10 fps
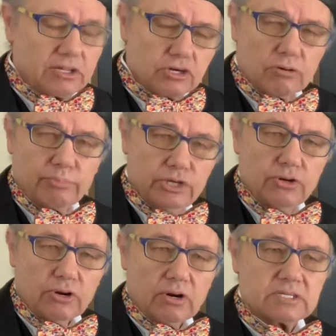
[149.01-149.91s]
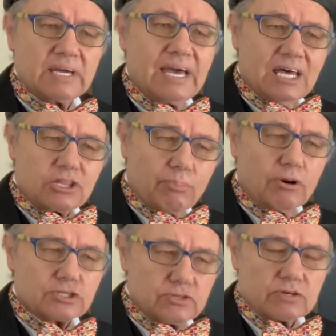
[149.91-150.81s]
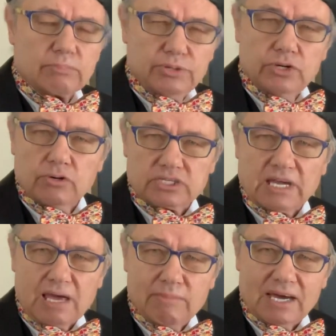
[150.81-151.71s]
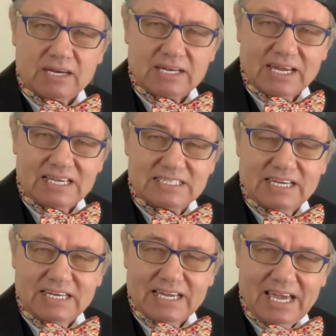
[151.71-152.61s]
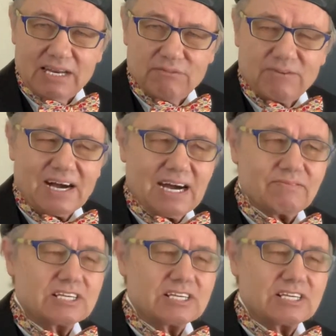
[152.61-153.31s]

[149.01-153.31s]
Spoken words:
The personal computers came out in 1985.